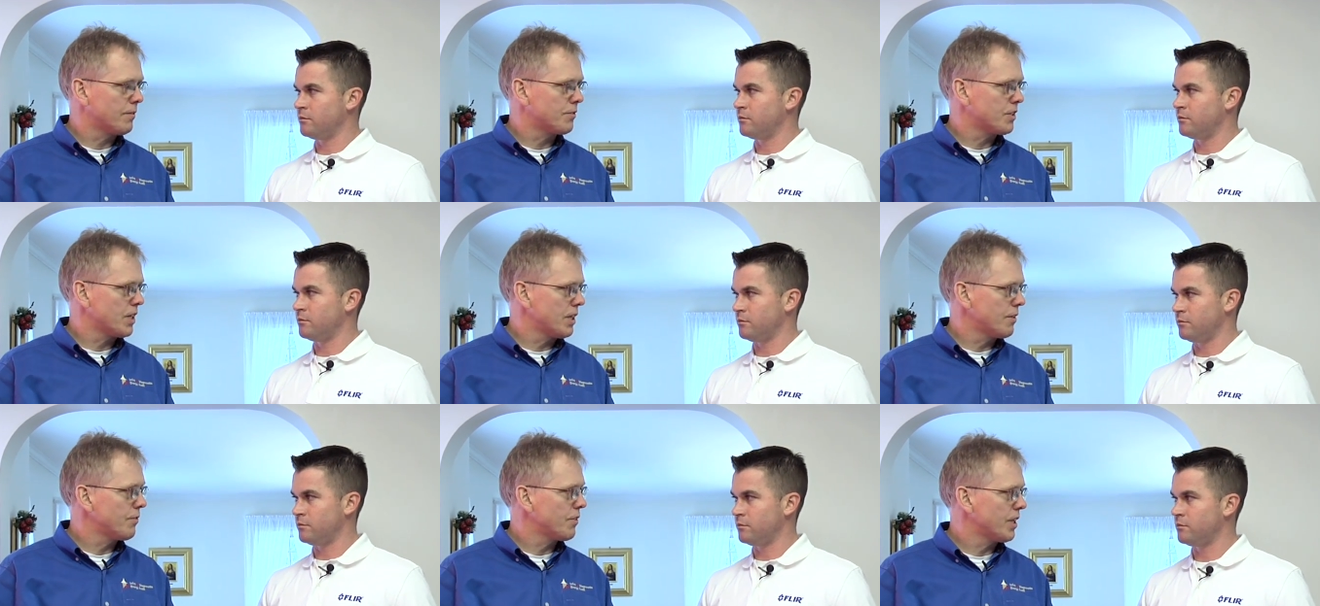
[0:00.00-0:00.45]
Speaker 1: of
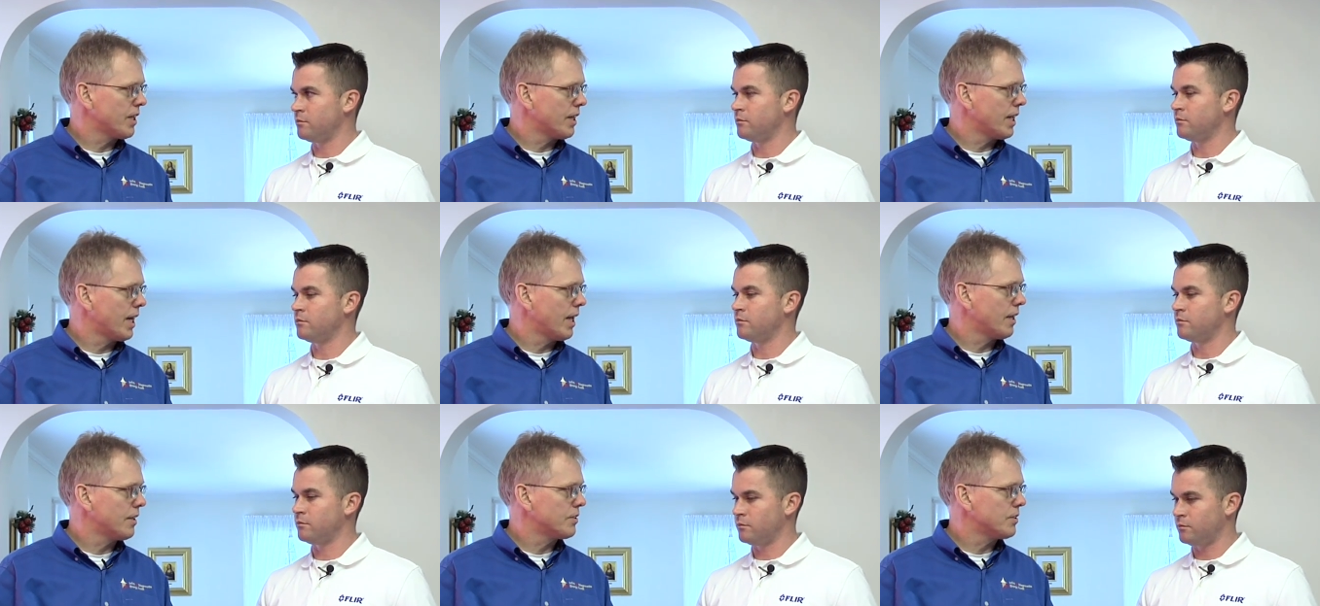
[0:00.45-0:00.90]
safety
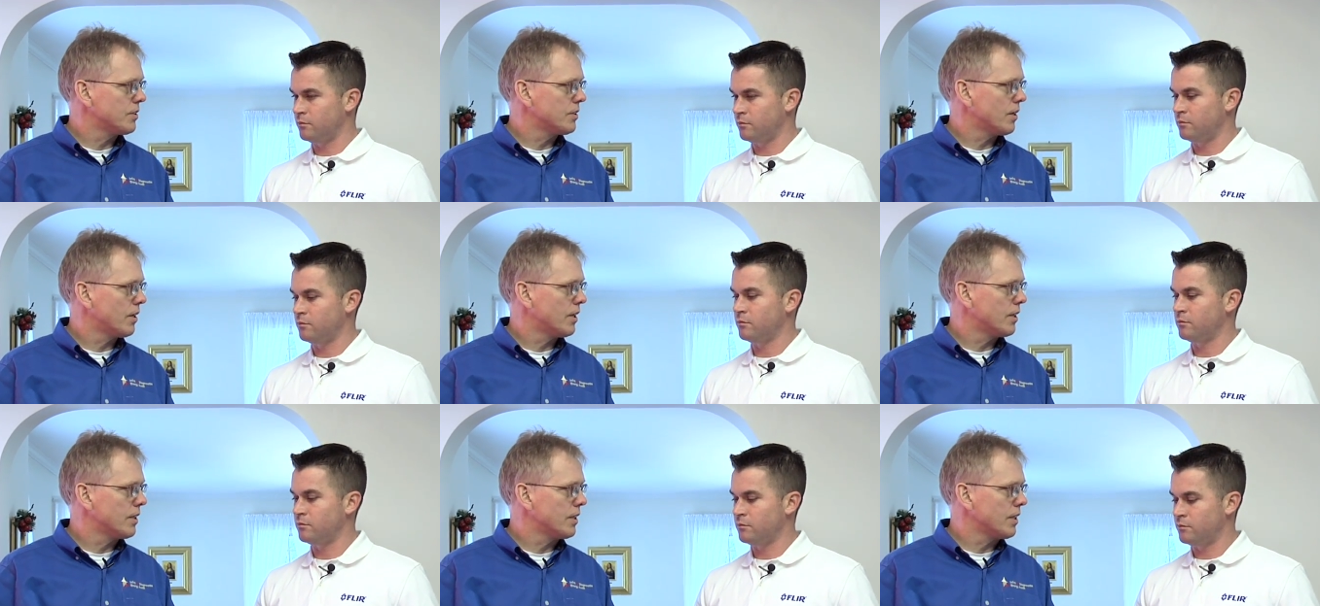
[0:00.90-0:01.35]
analysis
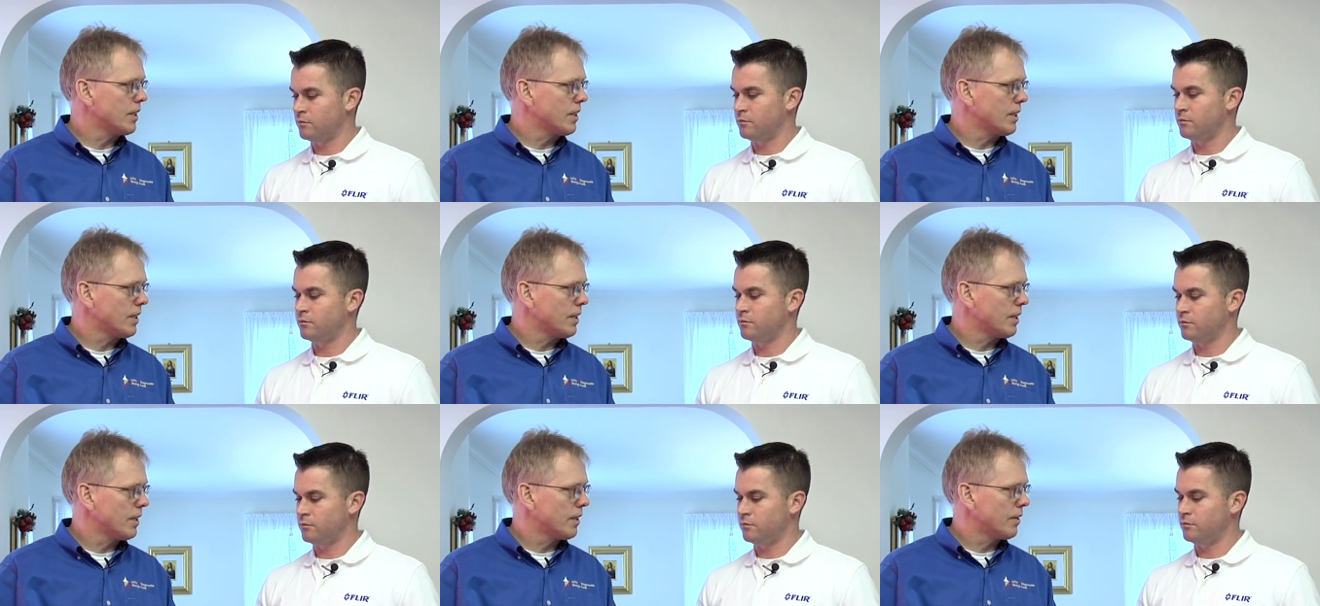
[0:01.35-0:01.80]
on
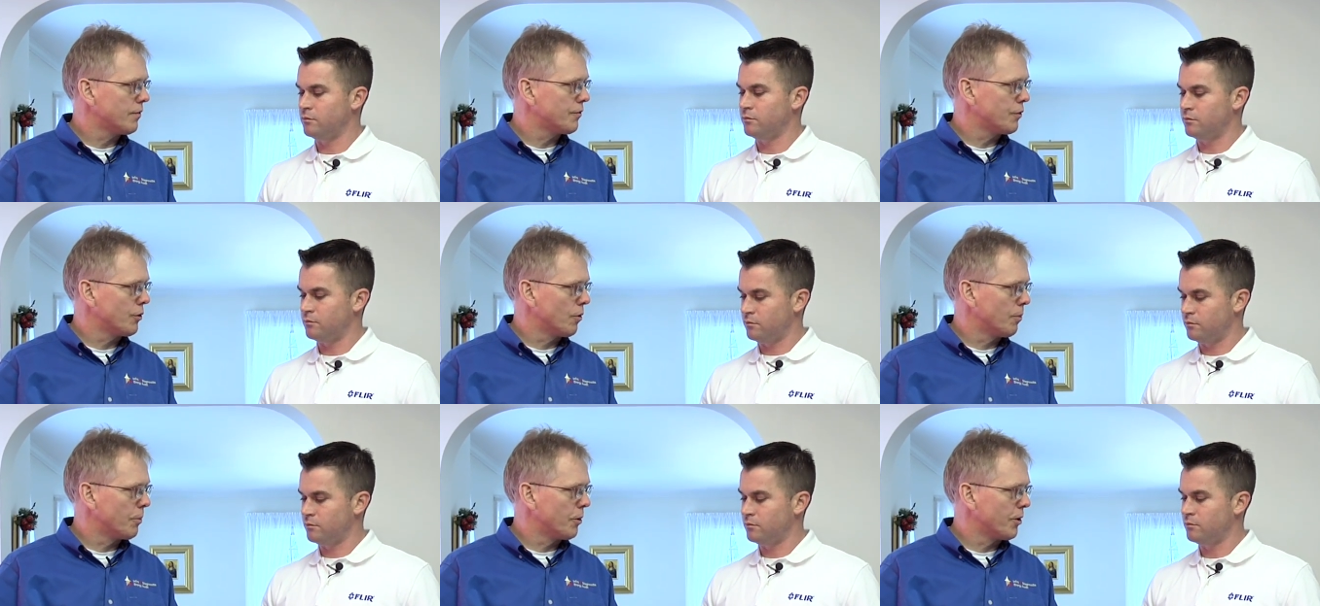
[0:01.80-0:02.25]
the uh,
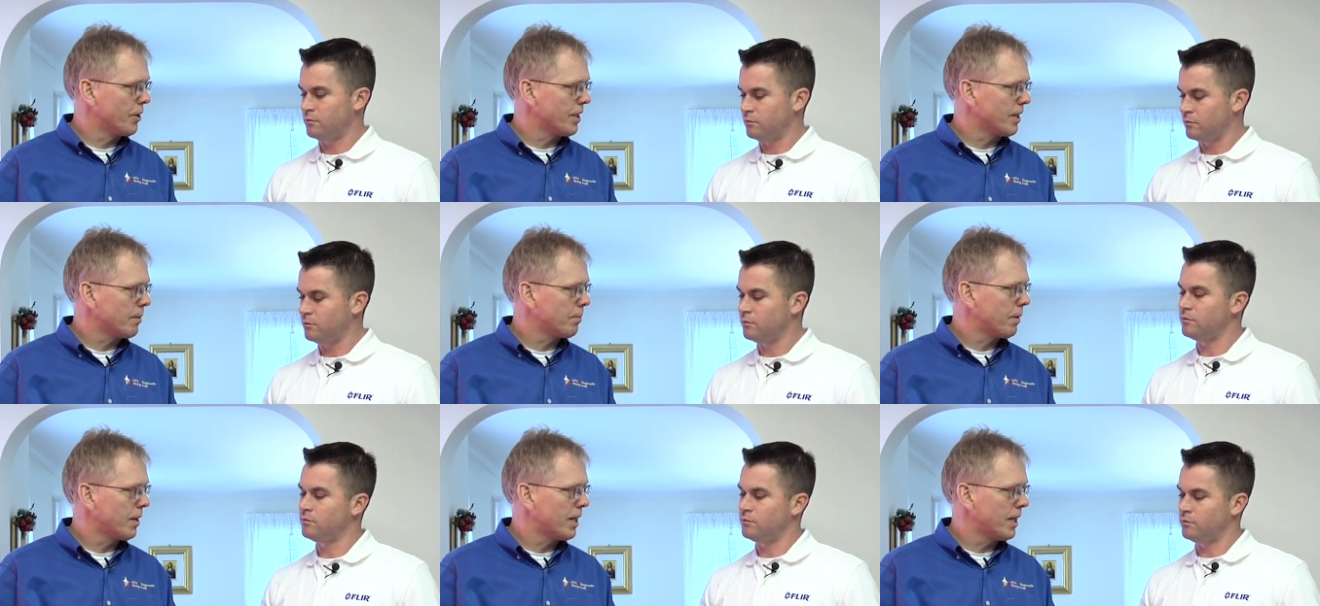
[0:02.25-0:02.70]
fuel burning
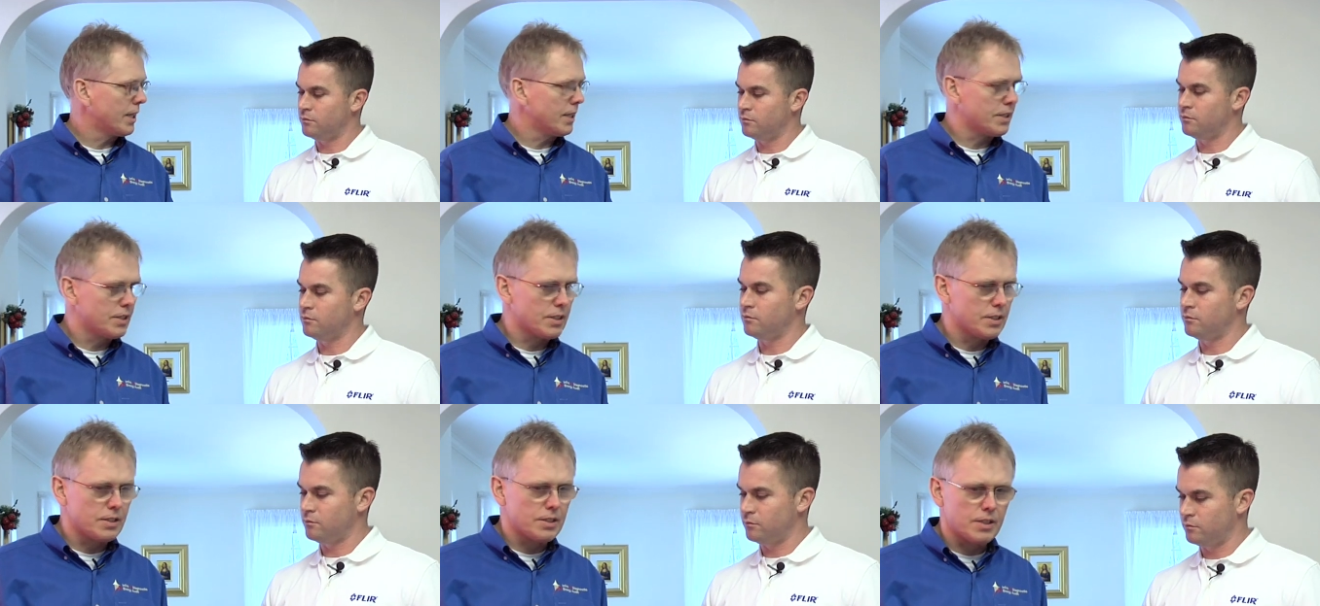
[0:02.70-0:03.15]

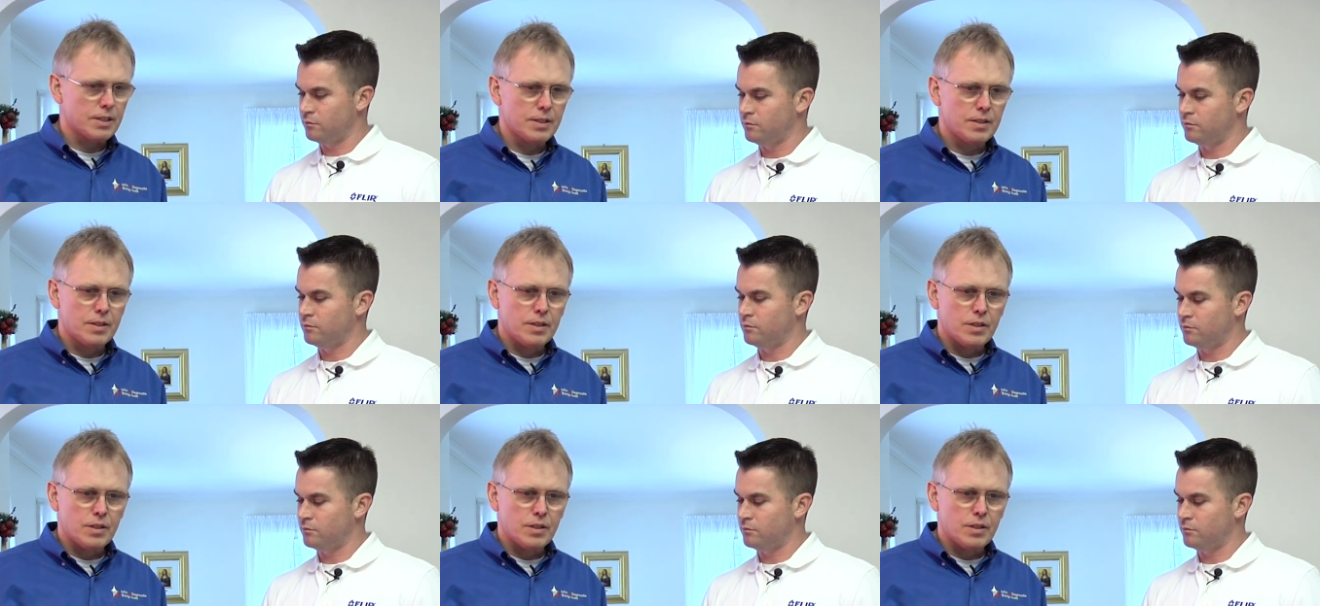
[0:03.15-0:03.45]
appliances.